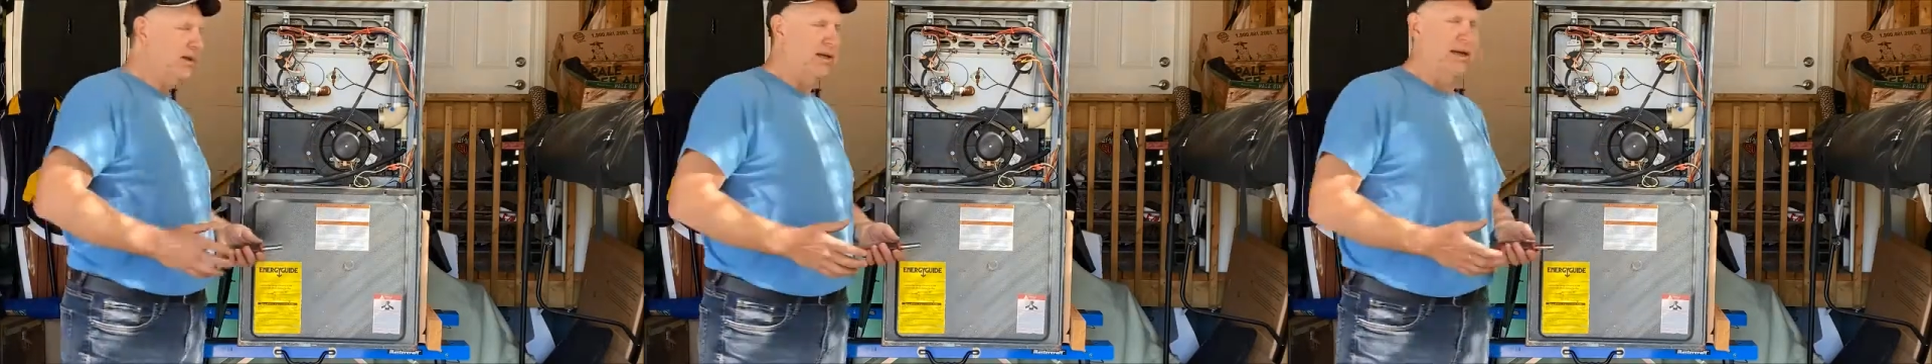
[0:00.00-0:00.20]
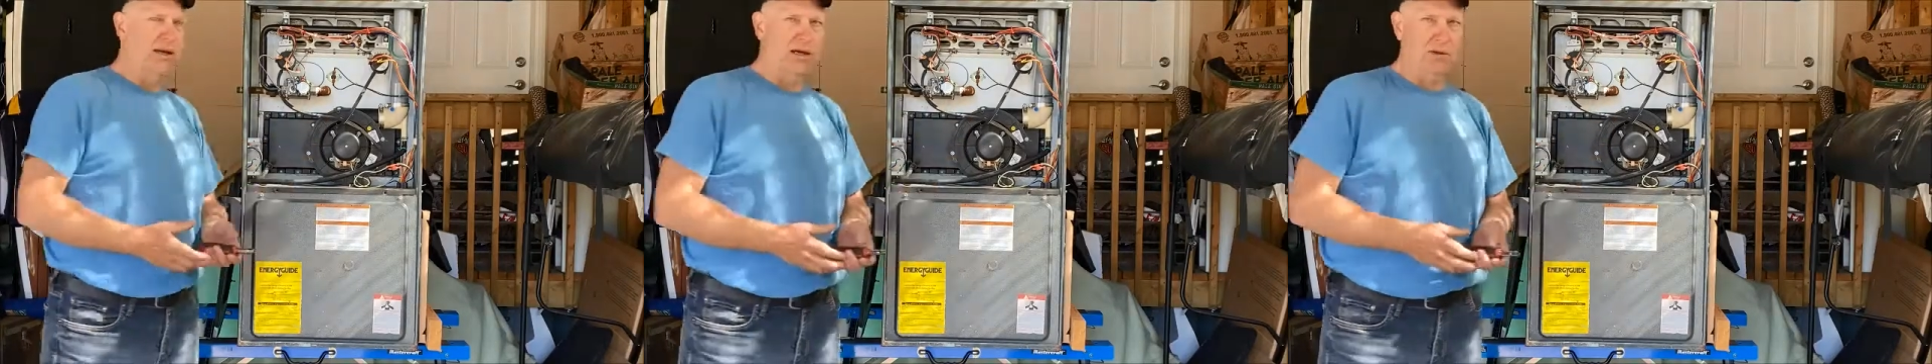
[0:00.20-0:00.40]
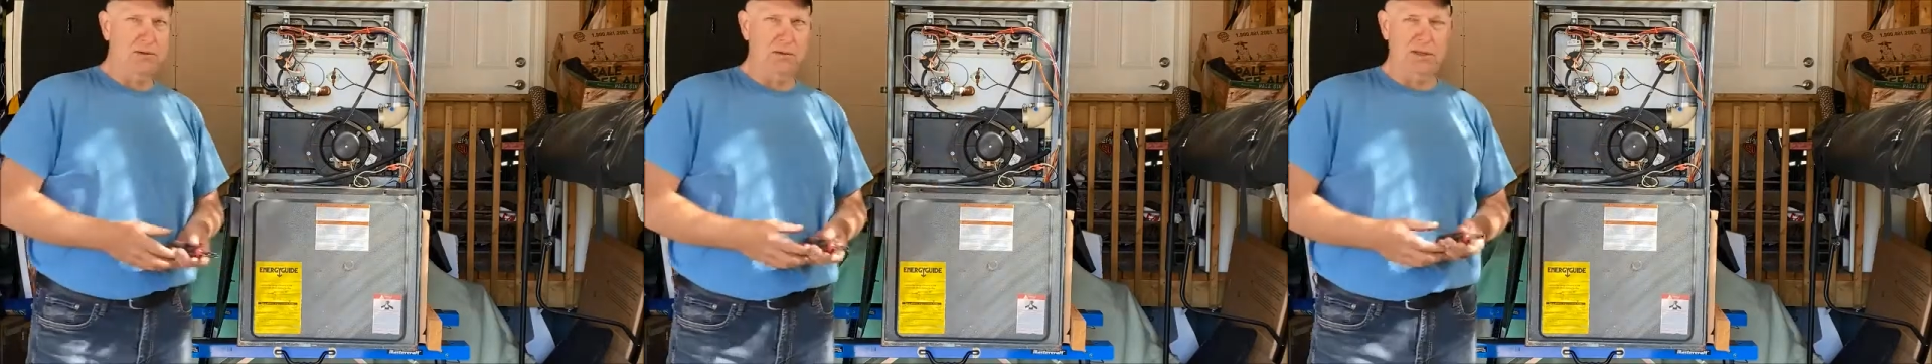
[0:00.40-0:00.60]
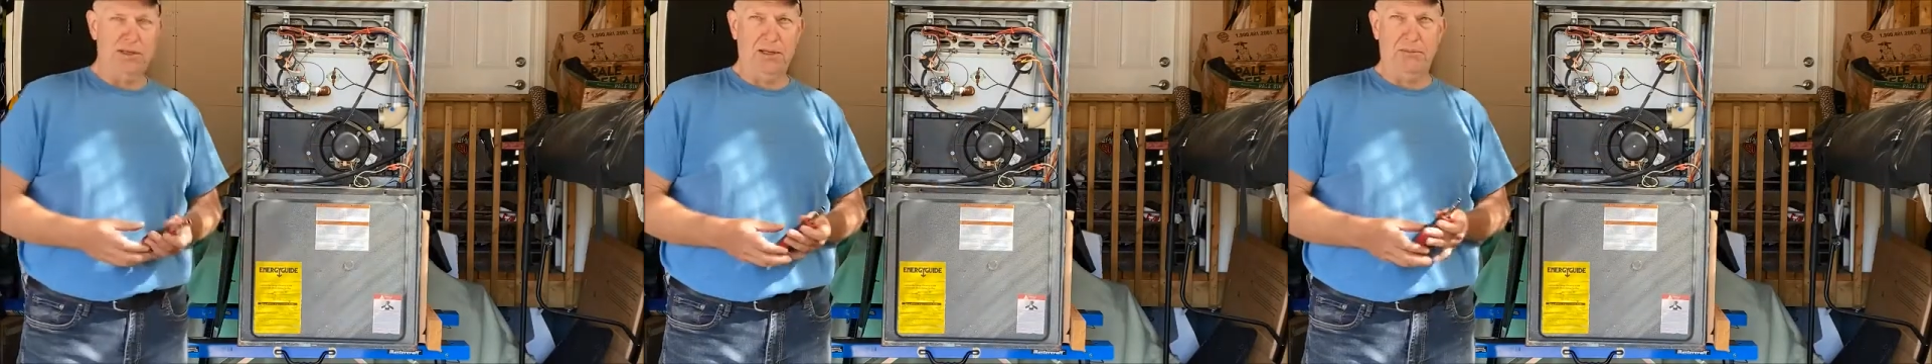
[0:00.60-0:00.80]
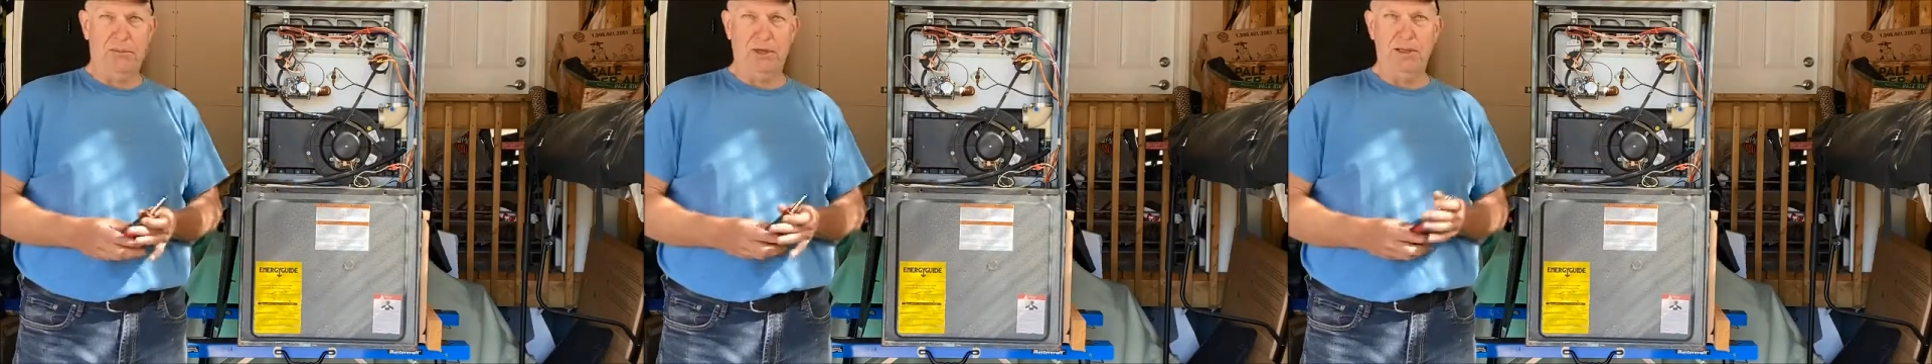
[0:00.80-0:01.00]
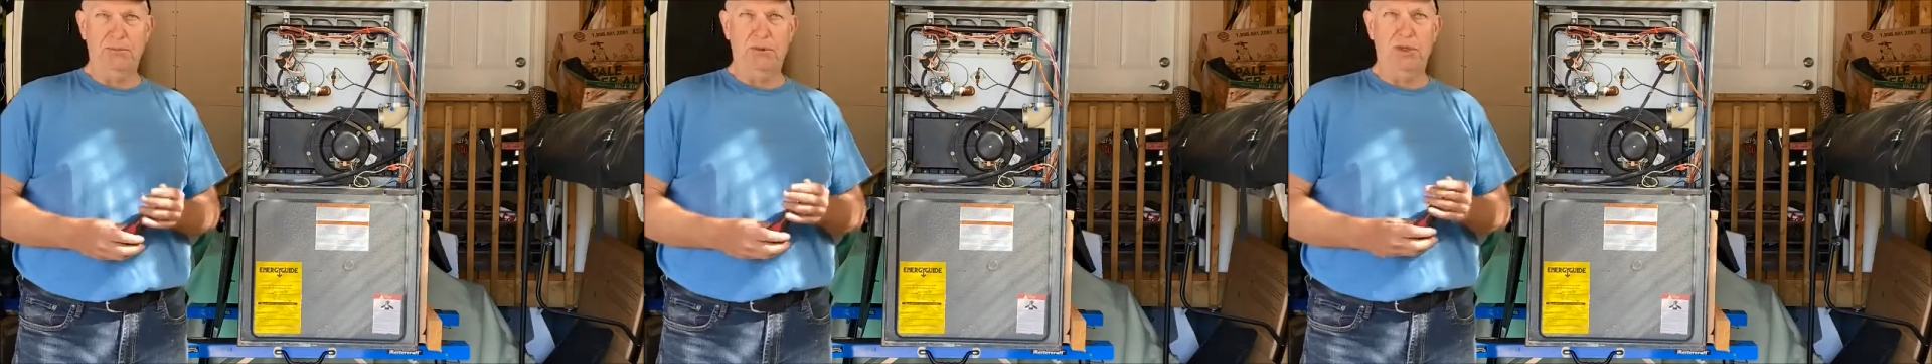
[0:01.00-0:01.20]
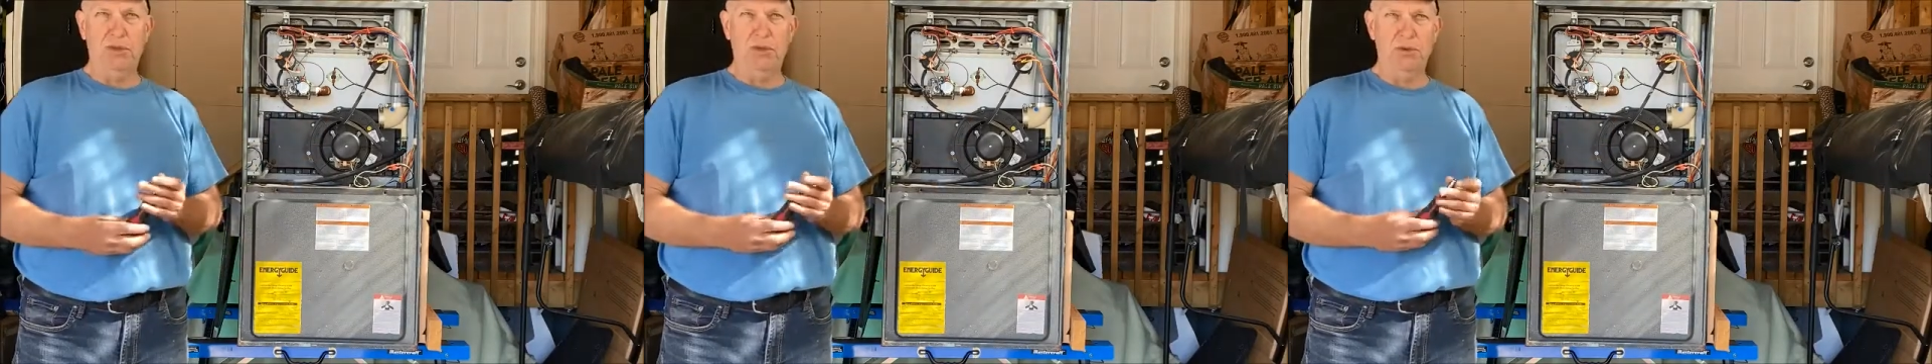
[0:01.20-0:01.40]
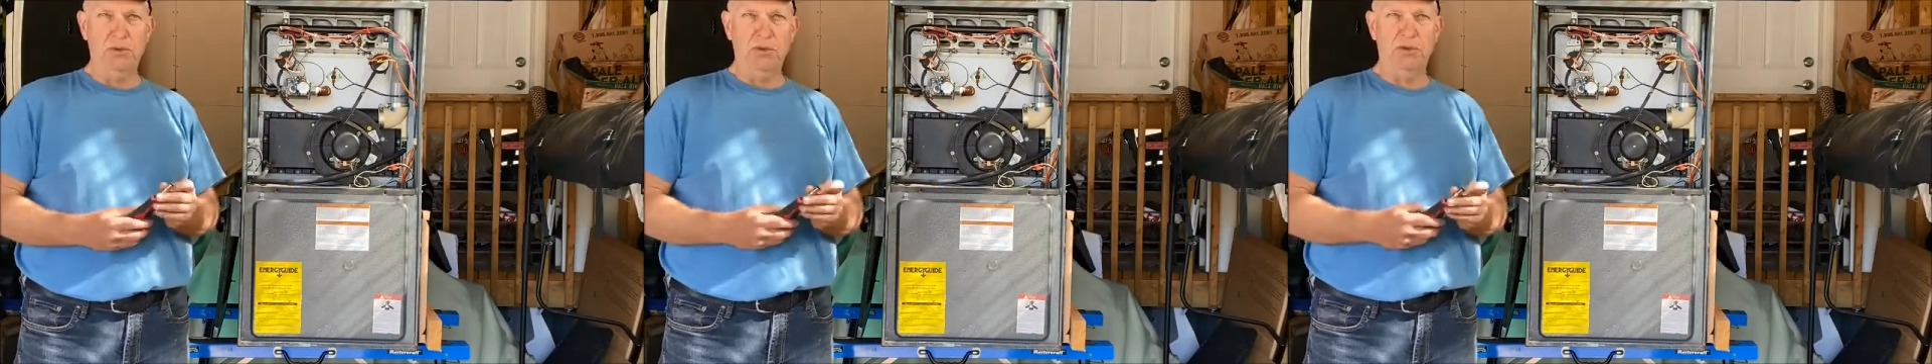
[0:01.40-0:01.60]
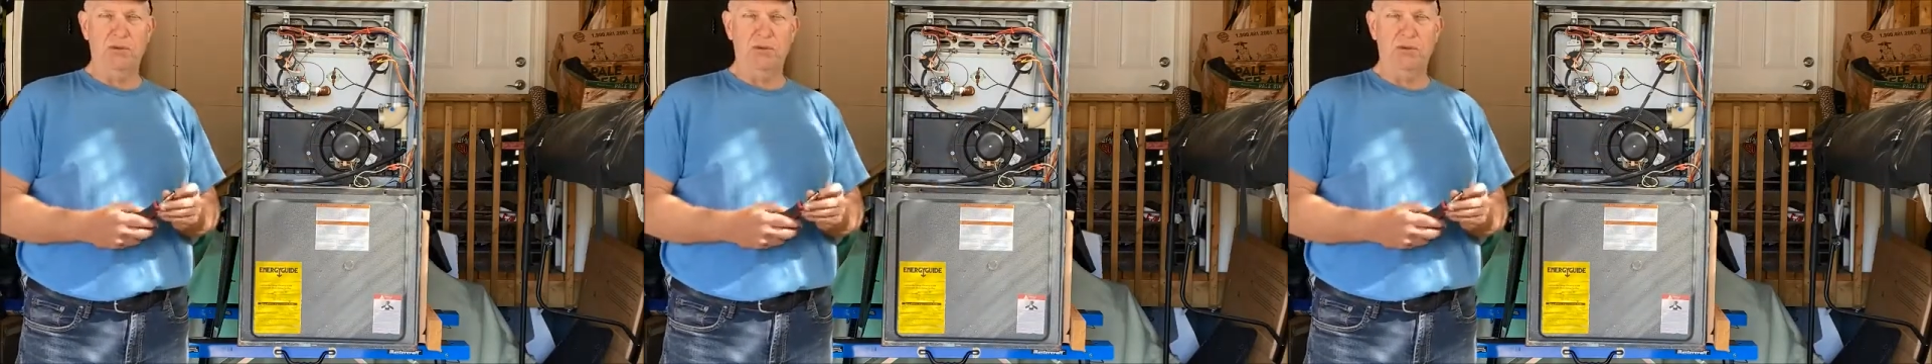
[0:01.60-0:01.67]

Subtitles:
the housing that might be loose,